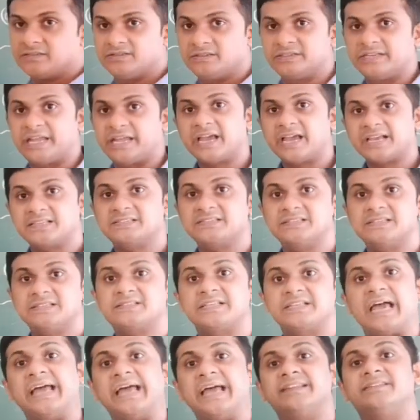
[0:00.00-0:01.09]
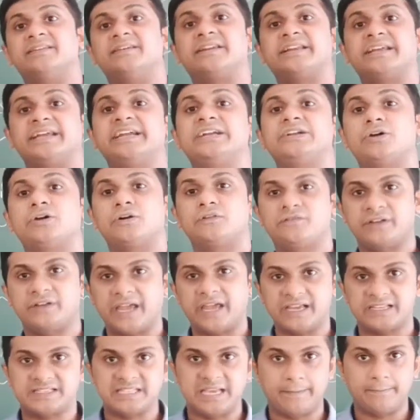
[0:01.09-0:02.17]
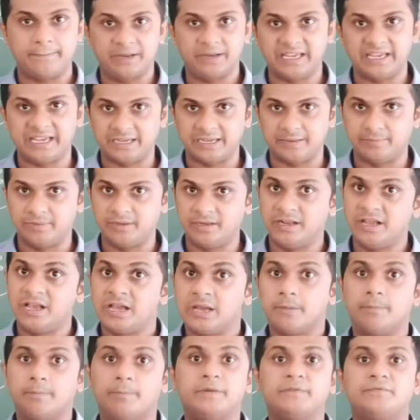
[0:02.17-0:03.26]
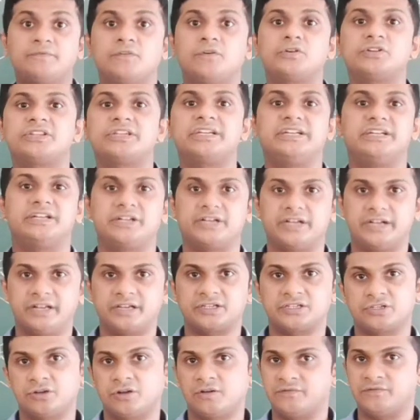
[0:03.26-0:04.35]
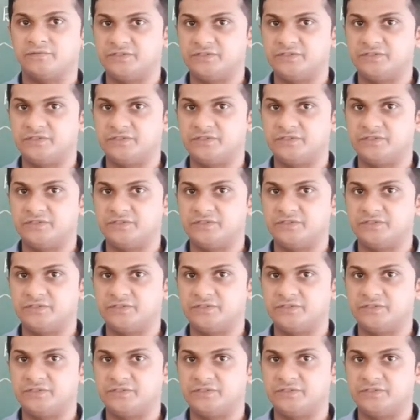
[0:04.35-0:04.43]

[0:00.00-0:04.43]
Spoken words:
the taxes and the rate of tax applicable before the introduction of